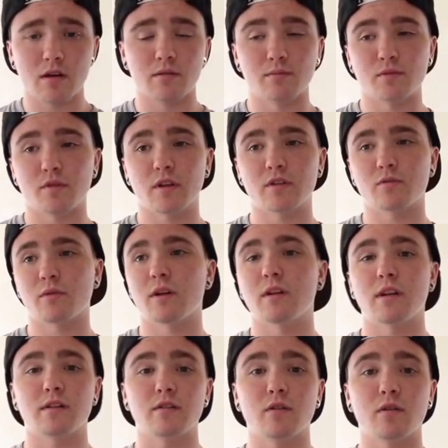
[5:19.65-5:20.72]
So that's where I
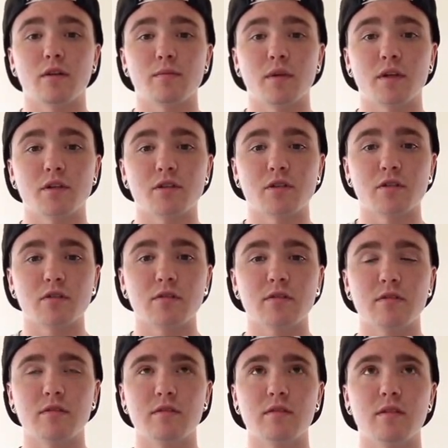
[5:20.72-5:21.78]
like to get my
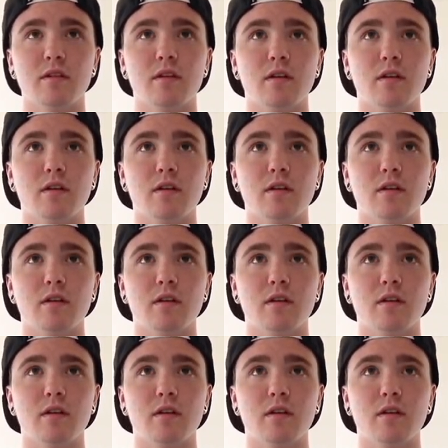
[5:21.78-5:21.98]
shirts.